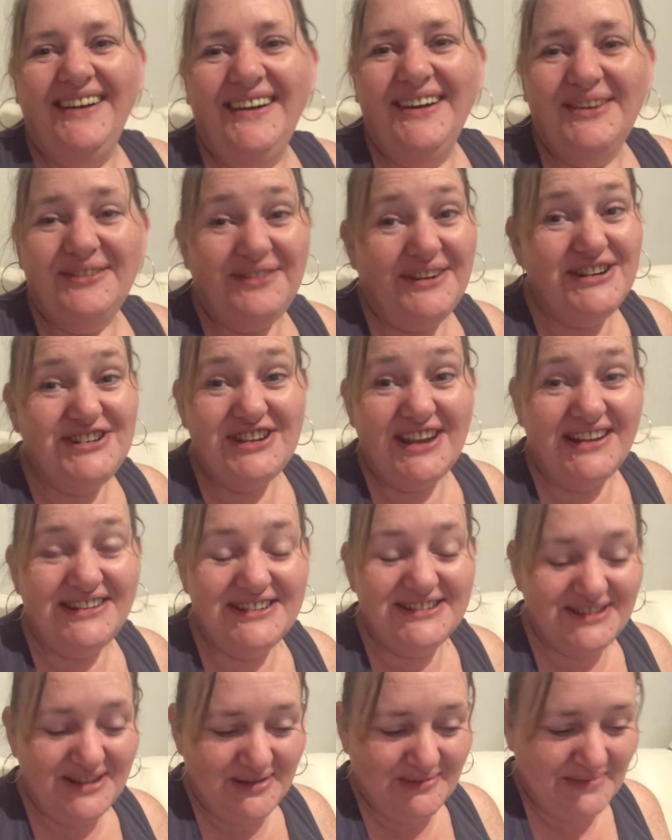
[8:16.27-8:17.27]
For a change,
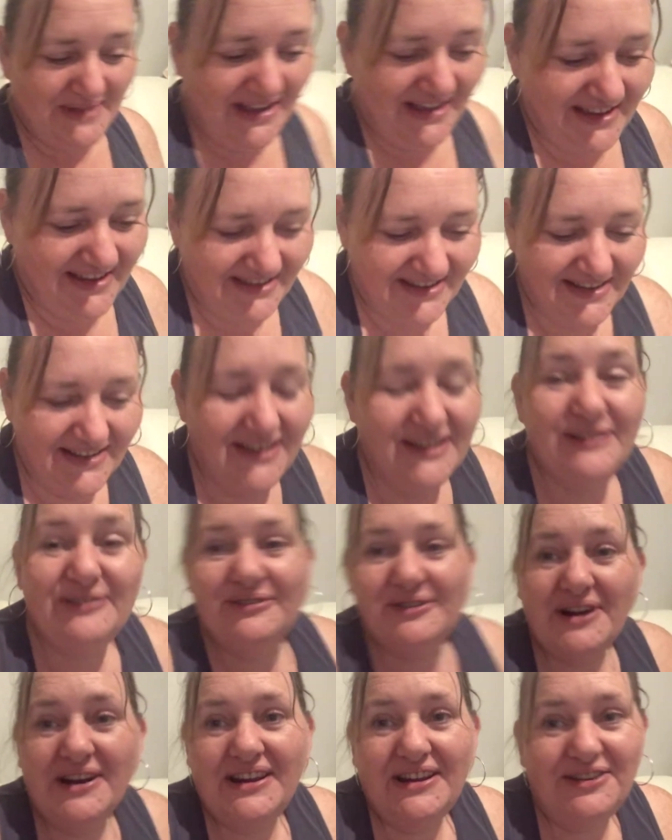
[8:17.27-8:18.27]
it's not me. For
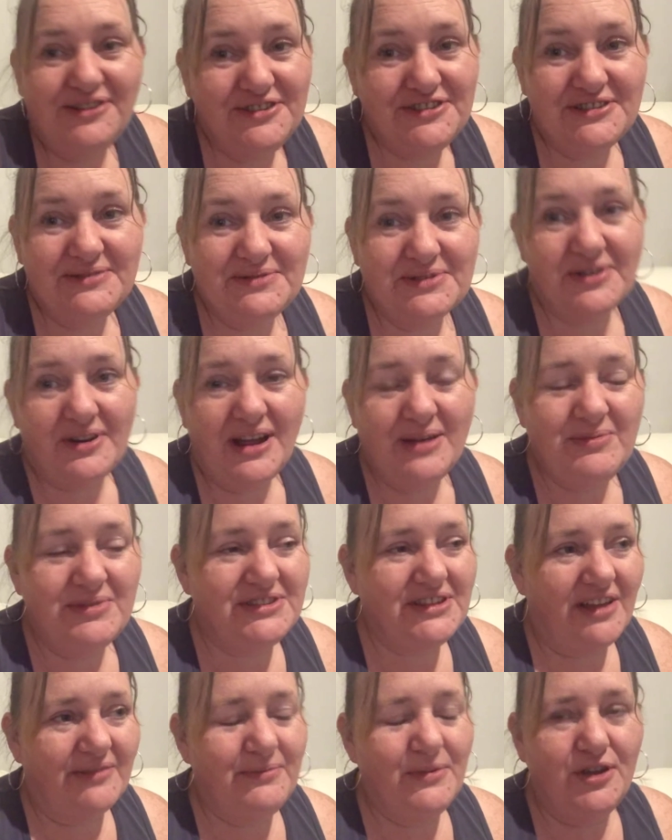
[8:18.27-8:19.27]
any new subscribers,
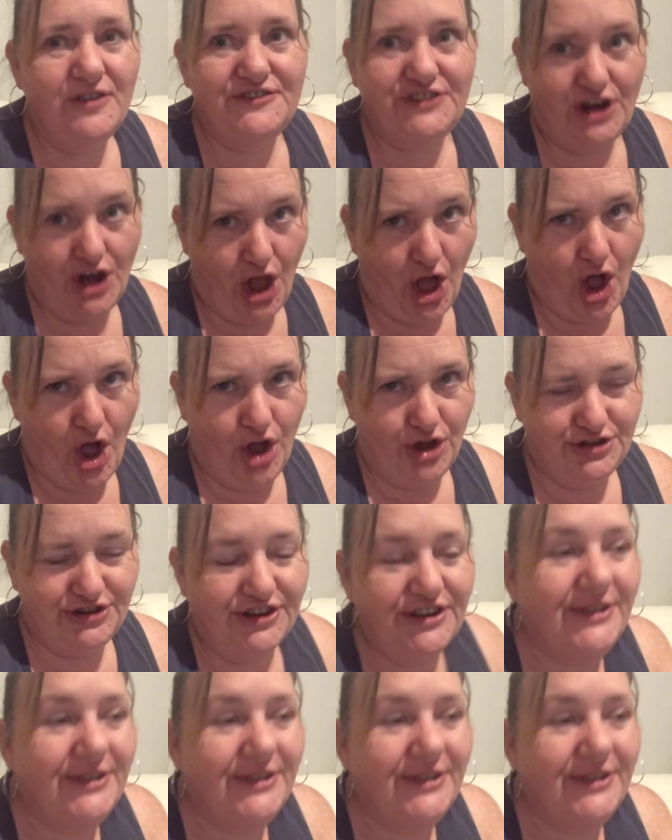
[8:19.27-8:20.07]
I've moved a lot.